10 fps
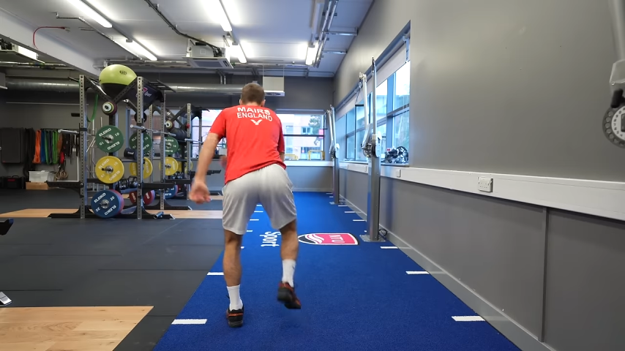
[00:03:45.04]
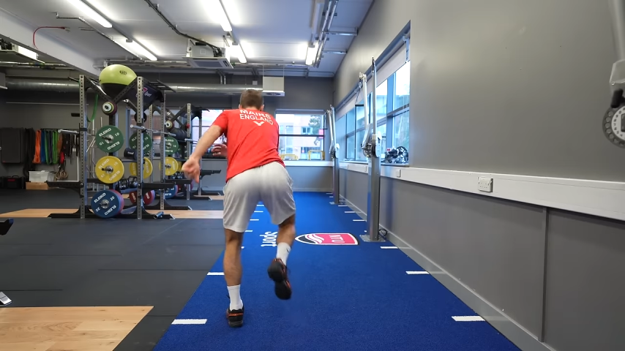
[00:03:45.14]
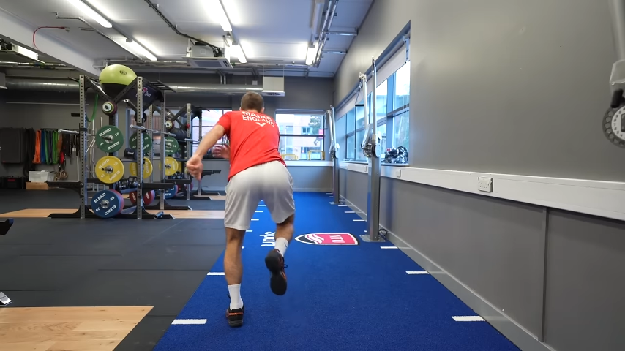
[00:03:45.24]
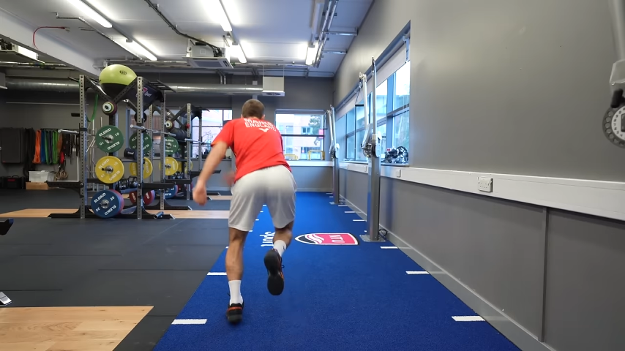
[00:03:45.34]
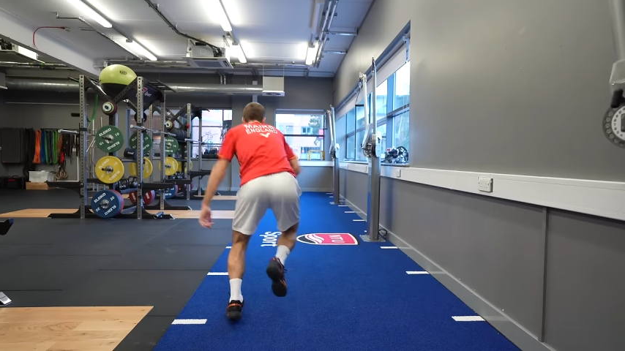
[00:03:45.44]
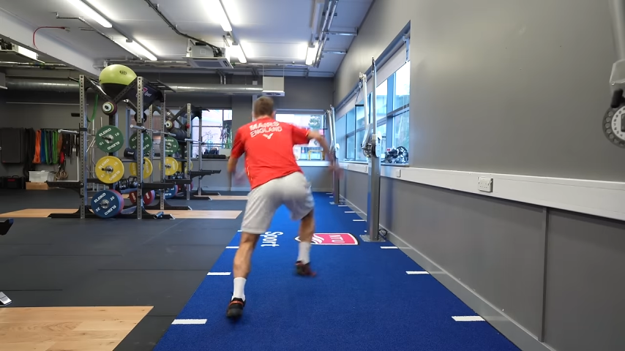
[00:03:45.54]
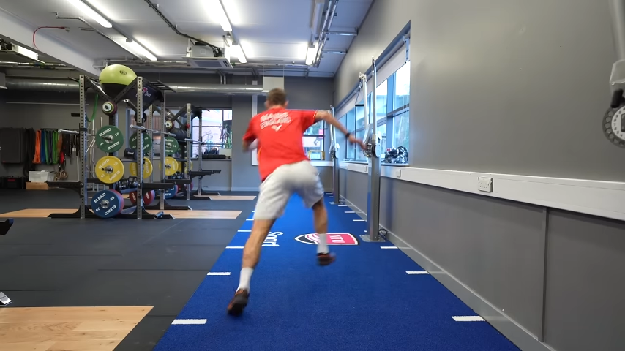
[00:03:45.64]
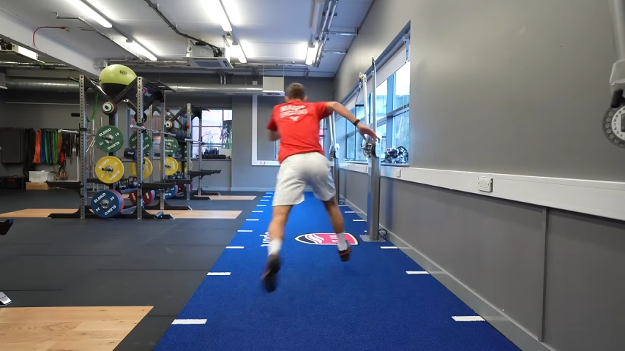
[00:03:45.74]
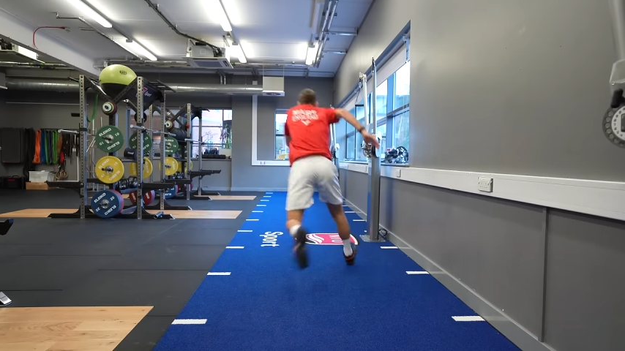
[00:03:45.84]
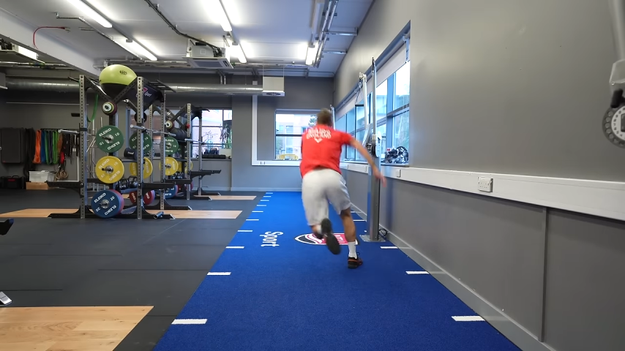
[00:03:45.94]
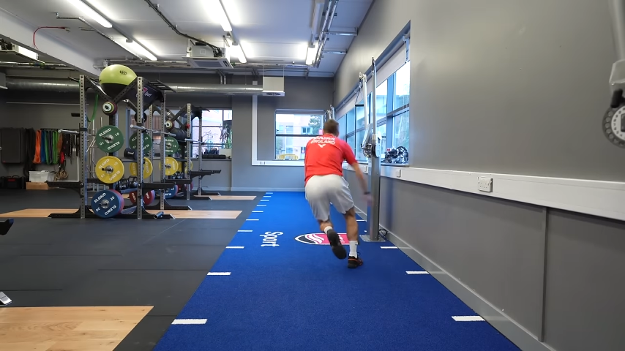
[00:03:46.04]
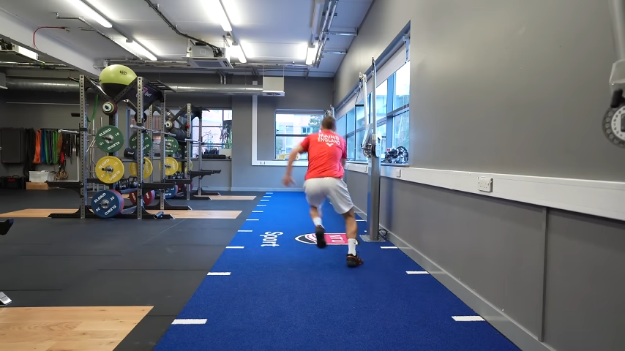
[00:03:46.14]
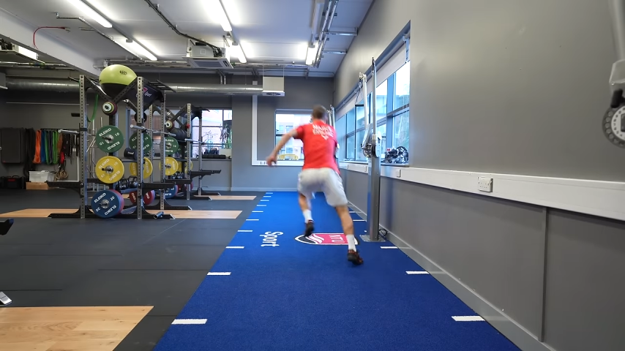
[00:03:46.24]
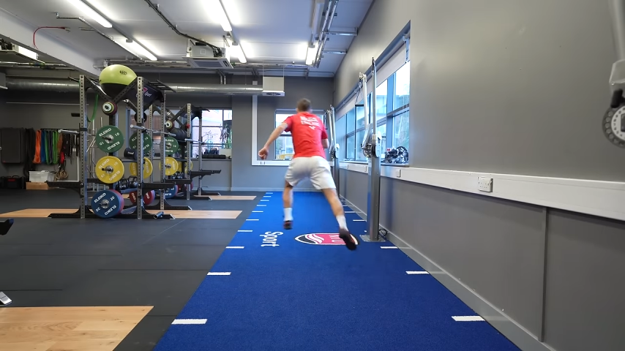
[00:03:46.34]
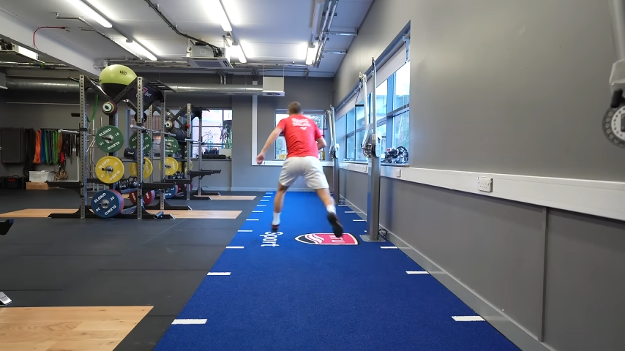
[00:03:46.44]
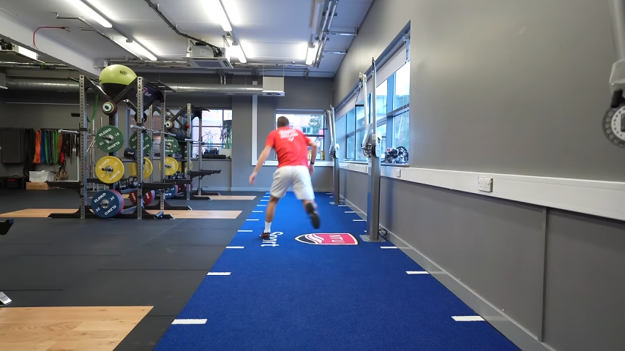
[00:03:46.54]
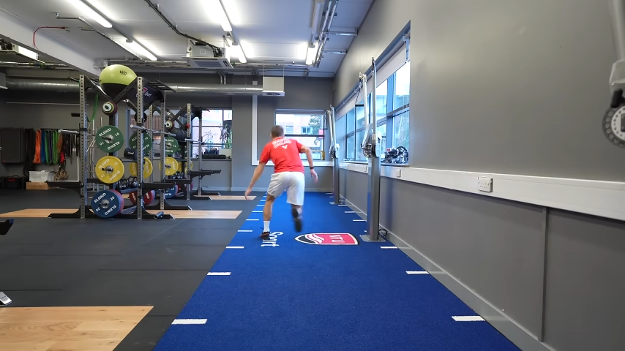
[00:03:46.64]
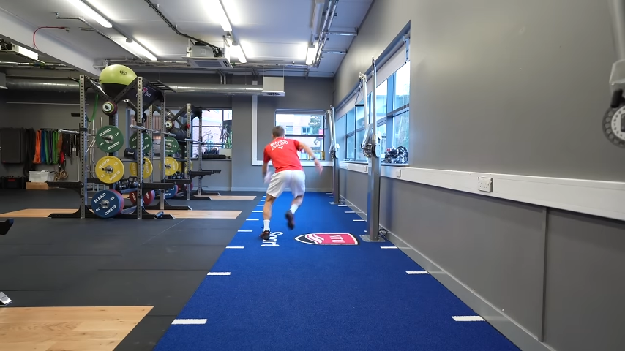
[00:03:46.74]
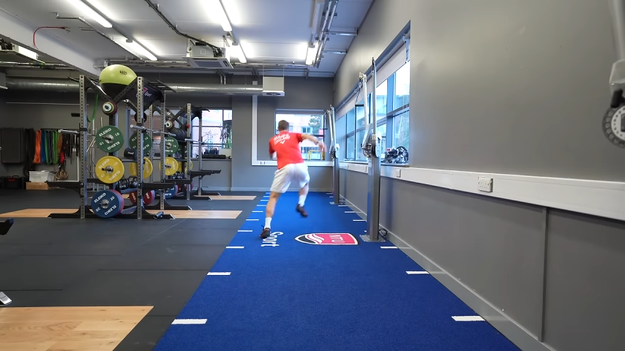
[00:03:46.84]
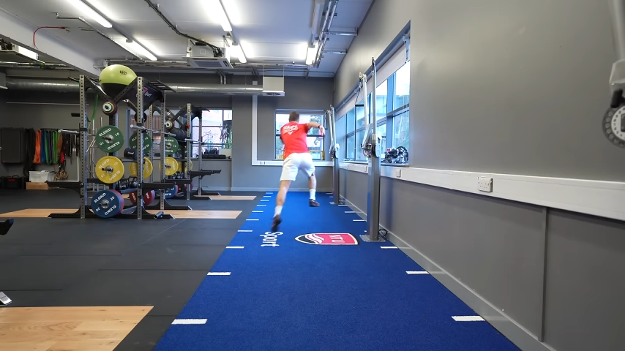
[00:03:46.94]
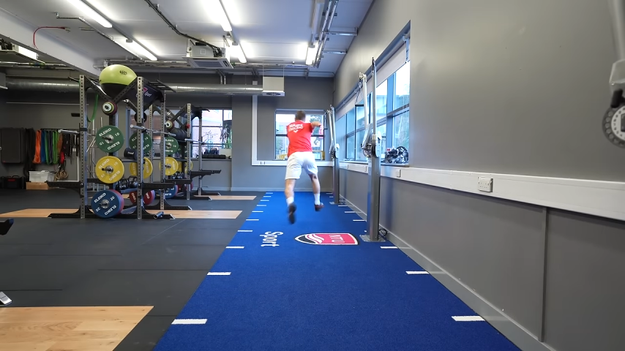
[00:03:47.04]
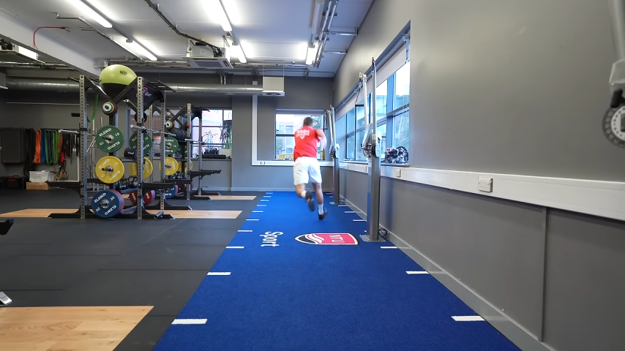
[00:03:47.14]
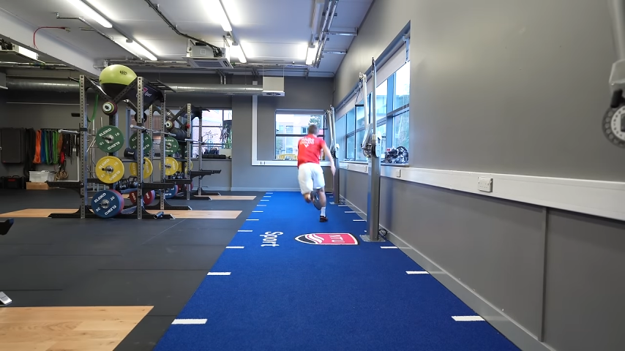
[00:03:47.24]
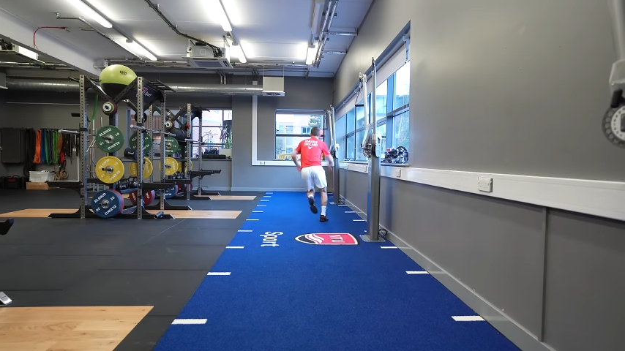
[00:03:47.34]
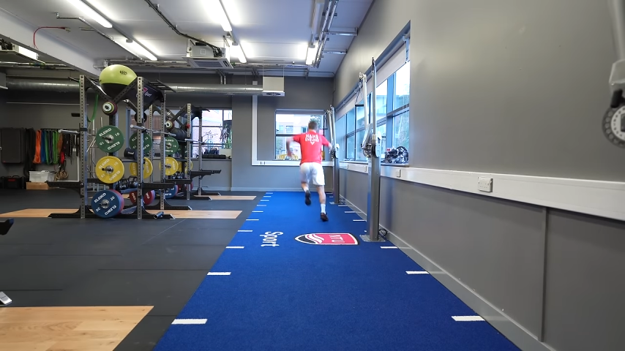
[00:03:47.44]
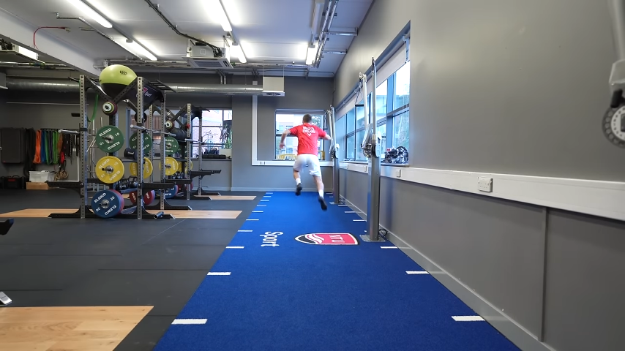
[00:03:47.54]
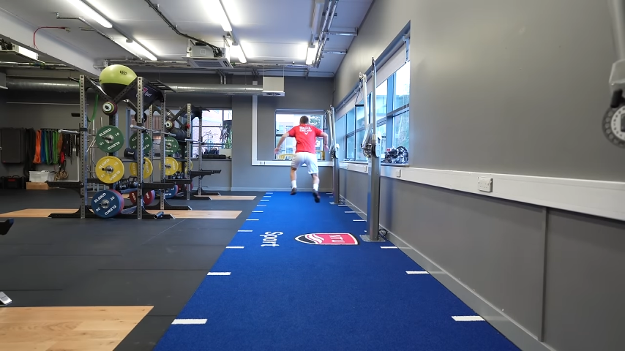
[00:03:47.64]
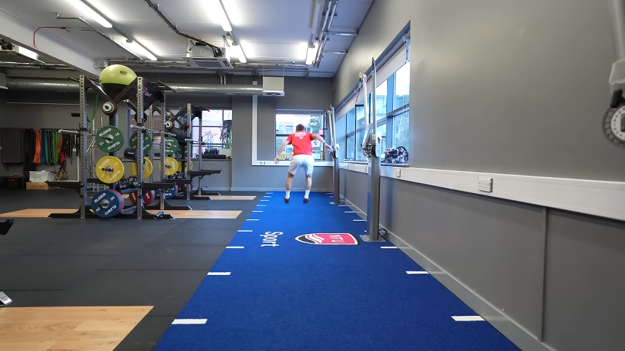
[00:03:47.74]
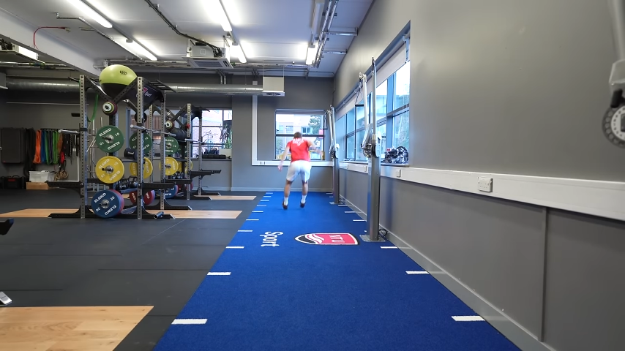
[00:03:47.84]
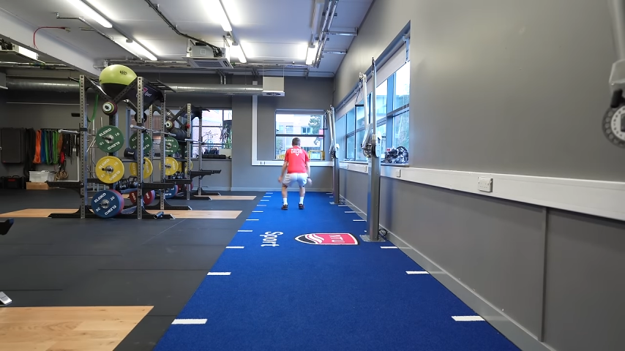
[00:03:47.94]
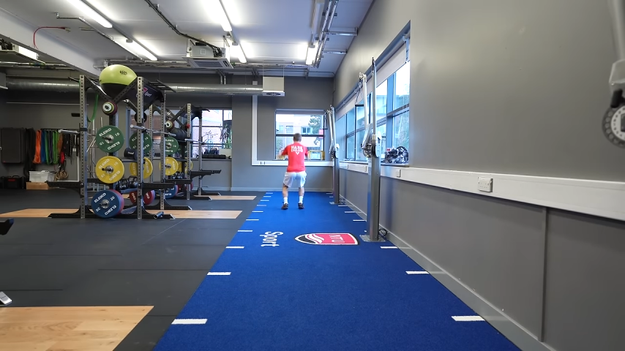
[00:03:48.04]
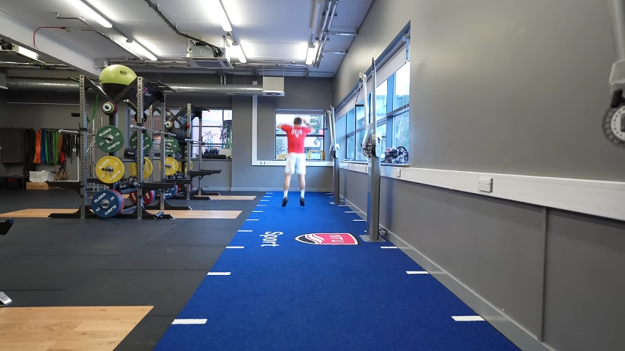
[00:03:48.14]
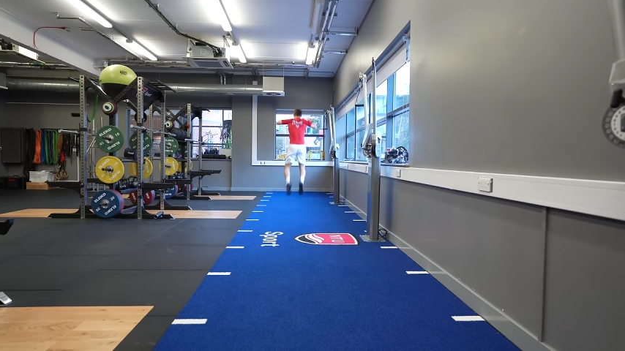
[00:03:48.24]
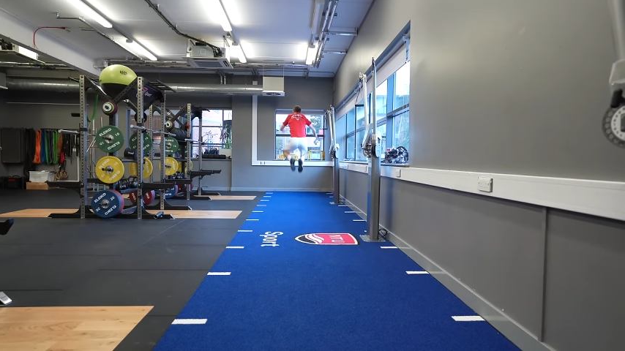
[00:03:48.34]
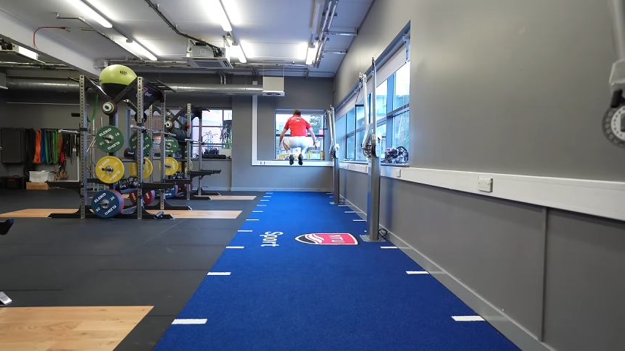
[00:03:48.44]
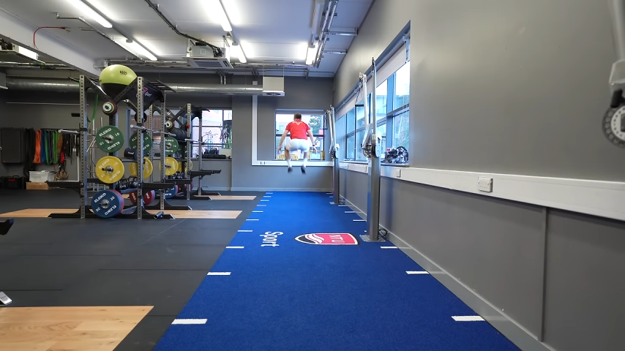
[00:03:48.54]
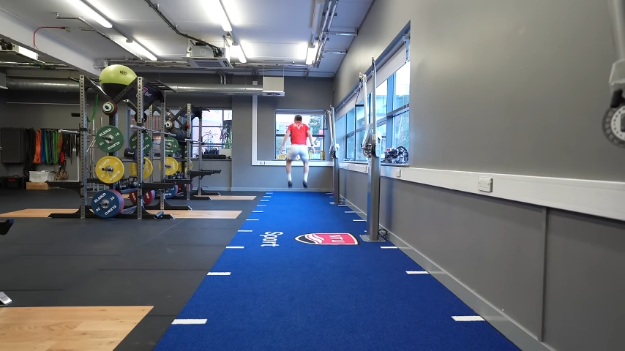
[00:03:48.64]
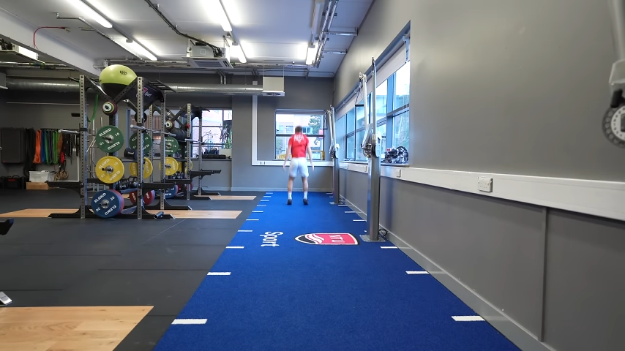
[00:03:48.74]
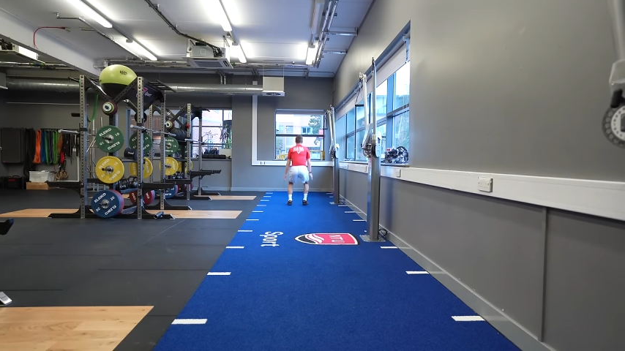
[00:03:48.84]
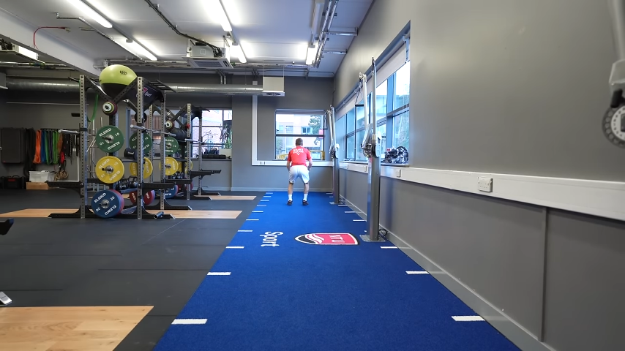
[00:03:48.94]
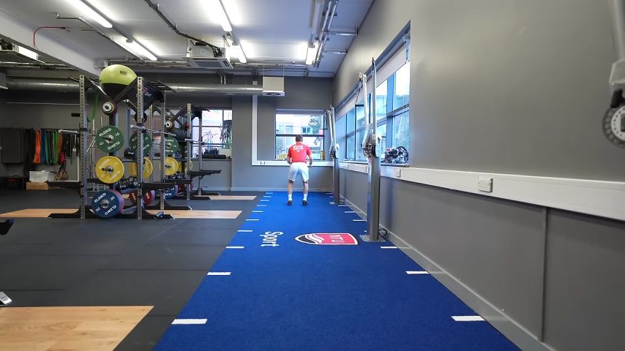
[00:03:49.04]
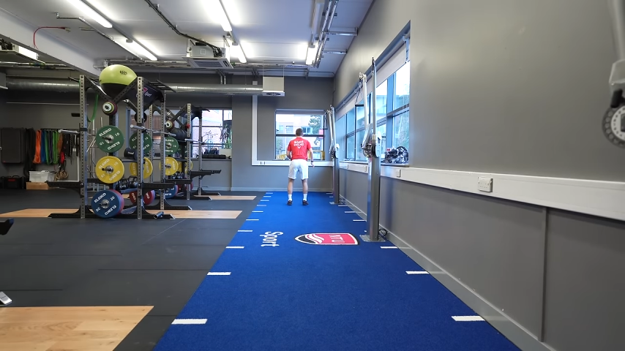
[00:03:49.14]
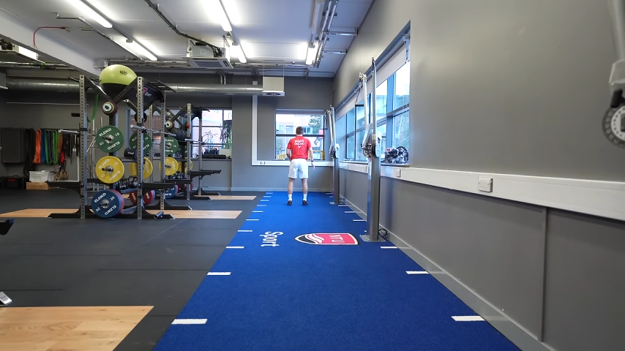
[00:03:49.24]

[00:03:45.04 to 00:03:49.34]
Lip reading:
[unreadable: no face in view]